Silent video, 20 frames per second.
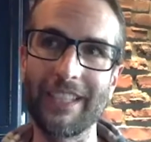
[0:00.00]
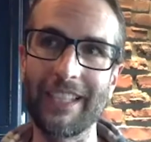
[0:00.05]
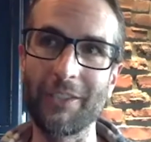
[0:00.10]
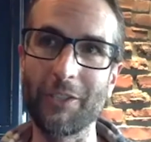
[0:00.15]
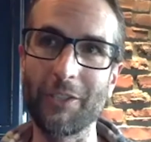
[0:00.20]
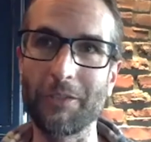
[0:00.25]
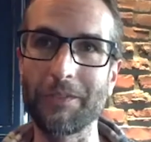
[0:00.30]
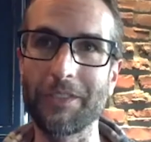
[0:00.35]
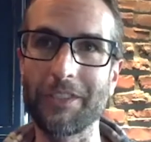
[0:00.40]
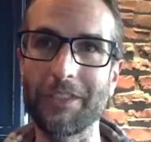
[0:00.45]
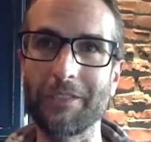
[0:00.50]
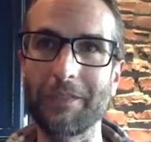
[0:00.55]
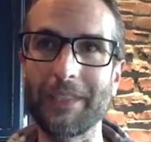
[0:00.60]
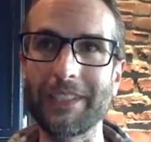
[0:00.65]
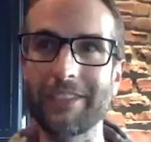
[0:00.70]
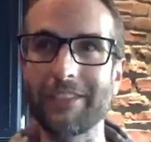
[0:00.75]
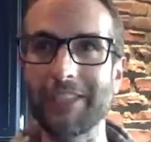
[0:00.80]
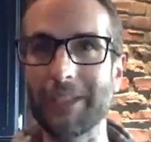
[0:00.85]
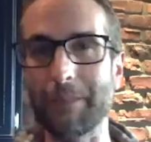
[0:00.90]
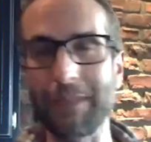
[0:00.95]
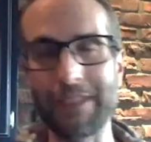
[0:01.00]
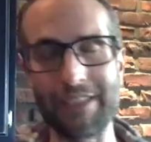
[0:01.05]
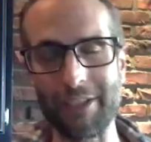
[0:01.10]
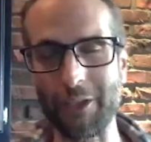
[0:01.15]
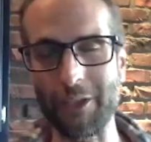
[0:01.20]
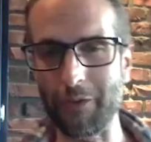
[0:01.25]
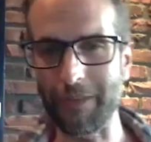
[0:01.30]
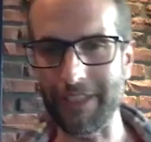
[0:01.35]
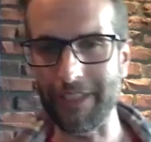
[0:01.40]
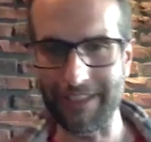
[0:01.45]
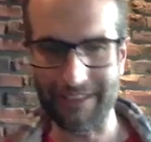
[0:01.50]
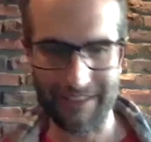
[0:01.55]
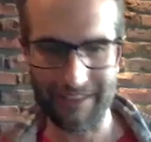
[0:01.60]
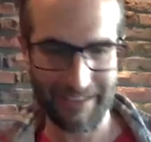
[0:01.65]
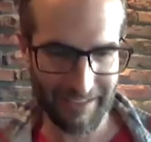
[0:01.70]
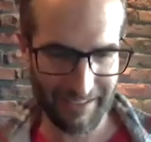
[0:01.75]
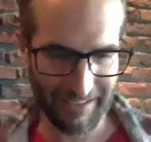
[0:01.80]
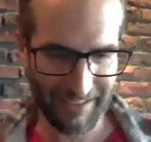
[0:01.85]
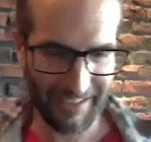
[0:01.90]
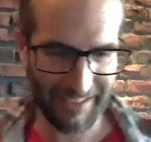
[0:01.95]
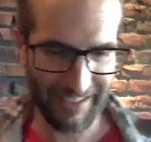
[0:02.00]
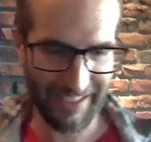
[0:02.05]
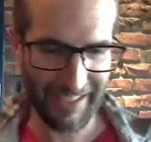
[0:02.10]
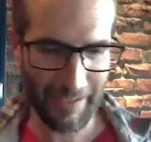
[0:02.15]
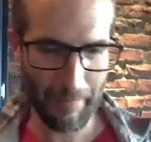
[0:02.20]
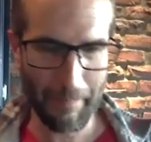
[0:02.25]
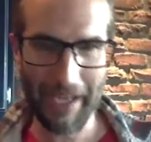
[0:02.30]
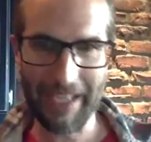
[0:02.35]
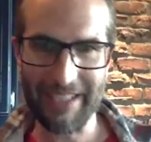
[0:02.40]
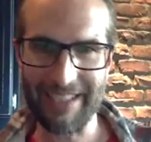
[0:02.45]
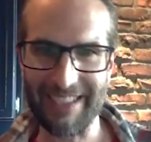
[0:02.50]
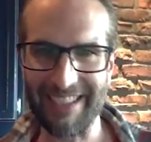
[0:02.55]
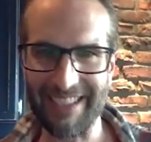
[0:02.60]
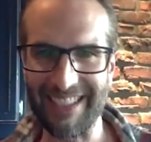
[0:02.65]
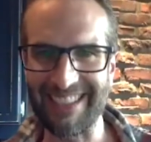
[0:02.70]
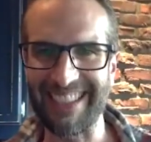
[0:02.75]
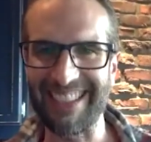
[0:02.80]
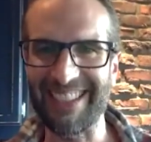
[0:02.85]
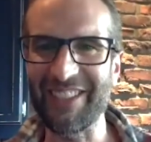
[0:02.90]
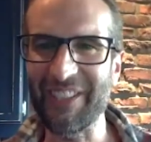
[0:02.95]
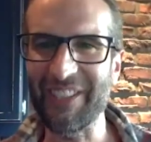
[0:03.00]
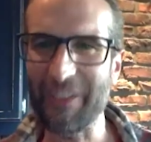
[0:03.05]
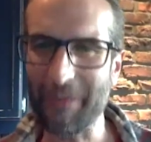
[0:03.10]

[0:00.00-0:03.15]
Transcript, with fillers: at home, so my sleep isn't always the best as it could